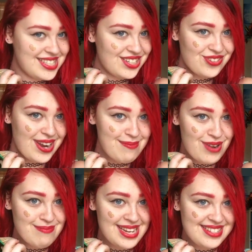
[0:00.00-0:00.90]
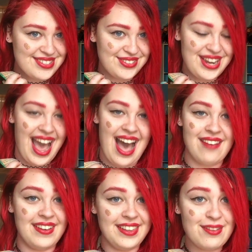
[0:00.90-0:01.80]
It's a great mermaid tool to
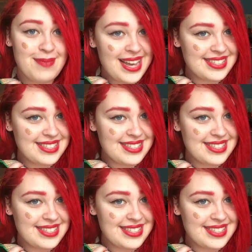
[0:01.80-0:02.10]
have. I love my